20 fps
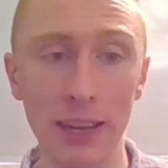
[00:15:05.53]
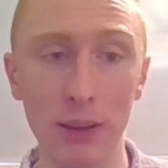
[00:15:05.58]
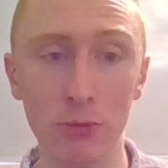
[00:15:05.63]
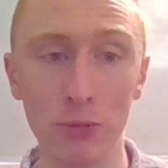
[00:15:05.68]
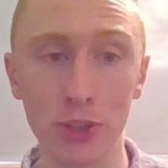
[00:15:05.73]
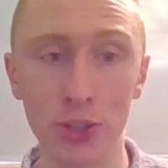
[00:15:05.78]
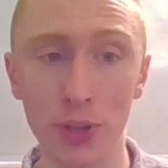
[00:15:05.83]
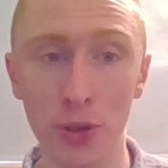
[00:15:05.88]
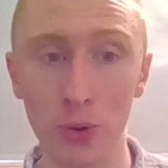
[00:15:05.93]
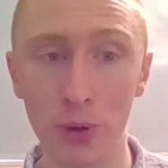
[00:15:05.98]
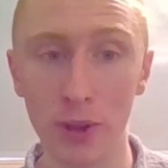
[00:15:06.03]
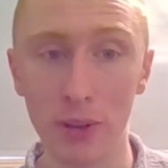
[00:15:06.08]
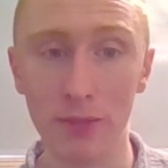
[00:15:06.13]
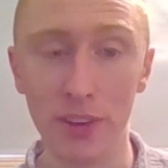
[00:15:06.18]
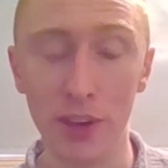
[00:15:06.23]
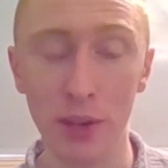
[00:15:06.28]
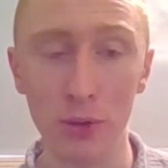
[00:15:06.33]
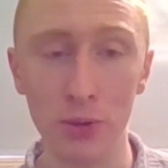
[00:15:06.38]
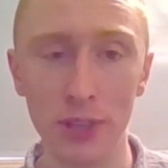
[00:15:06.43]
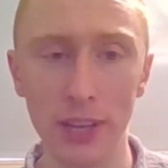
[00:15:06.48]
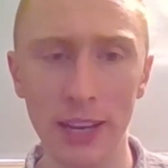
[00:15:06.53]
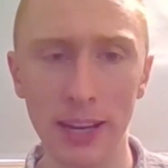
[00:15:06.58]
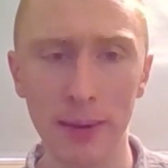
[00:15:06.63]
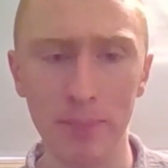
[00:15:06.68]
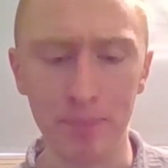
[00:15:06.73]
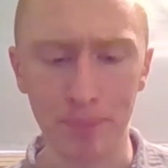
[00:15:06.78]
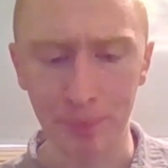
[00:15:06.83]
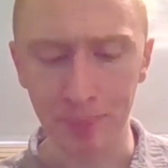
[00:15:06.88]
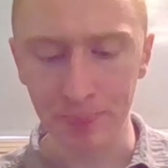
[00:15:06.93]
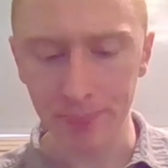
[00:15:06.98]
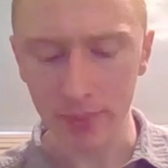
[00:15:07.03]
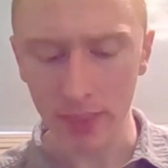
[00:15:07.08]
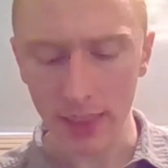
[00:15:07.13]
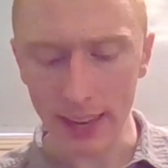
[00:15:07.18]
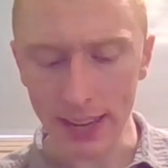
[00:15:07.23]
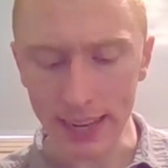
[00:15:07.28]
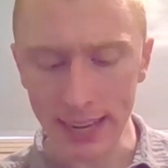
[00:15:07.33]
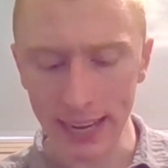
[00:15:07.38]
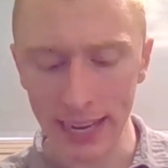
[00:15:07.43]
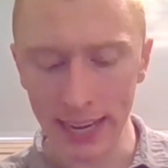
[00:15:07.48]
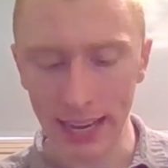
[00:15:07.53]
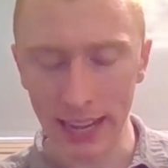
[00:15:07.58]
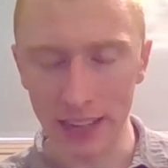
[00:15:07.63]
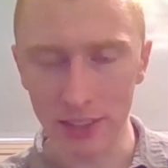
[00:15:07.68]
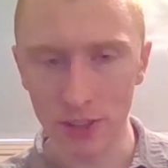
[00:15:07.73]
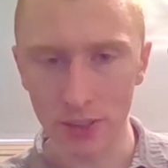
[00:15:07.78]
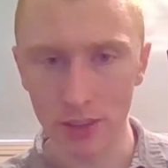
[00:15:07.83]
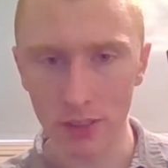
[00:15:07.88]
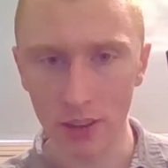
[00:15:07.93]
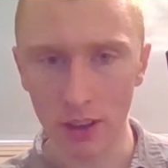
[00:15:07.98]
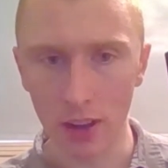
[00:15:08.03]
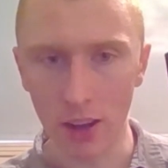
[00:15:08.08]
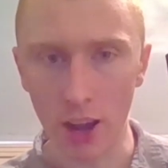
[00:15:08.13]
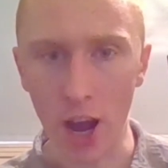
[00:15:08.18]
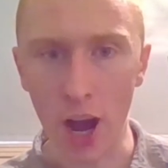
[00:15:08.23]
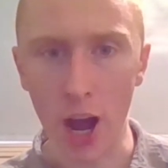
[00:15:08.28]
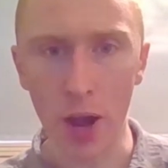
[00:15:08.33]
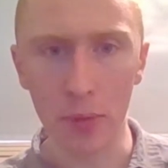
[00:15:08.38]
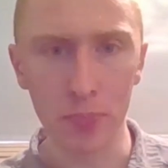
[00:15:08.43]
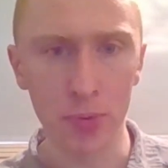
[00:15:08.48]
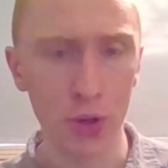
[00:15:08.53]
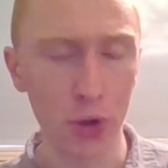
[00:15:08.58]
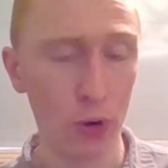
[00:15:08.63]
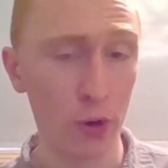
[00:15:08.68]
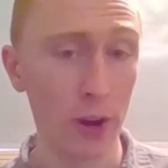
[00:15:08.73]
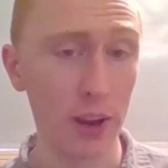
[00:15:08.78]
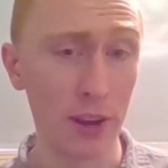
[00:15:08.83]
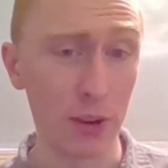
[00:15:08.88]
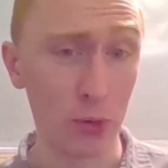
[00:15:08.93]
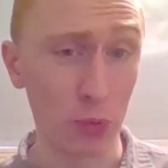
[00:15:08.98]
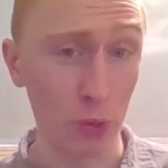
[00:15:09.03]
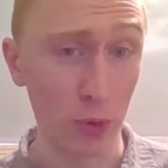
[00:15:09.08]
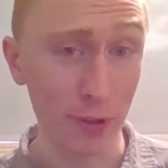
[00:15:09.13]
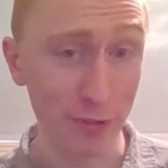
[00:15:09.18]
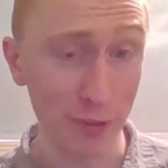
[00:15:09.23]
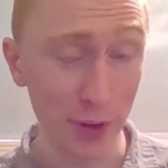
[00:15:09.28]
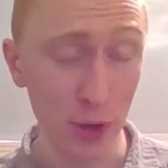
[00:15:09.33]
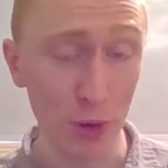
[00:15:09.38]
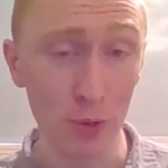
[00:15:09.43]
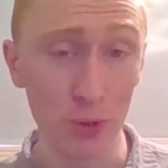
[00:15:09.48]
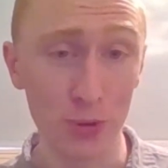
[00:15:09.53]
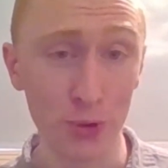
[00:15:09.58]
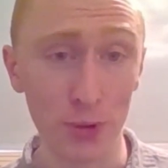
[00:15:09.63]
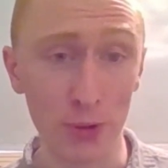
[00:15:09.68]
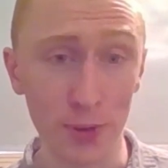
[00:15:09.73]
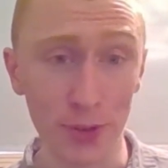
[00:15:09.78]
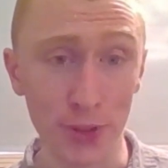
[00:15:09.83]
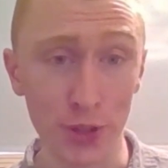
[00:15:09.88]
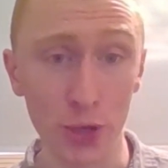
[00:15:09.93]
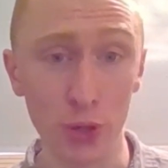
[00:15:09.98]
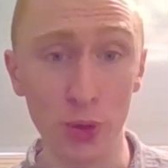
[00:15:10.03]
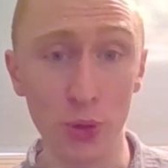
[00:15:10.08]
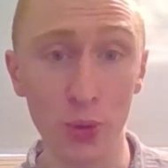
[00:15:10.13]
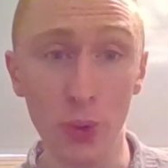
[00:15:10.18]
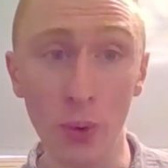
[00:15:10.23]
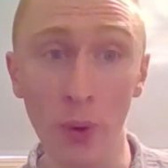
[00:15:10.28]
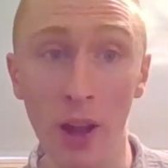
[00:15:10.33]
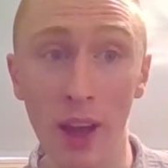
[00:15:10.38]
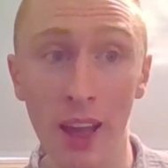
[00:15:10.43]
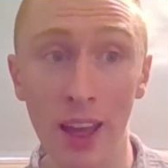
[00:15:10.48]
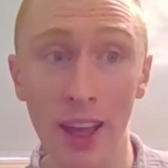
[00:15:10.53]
It was so confusing, and its obdurate refusal to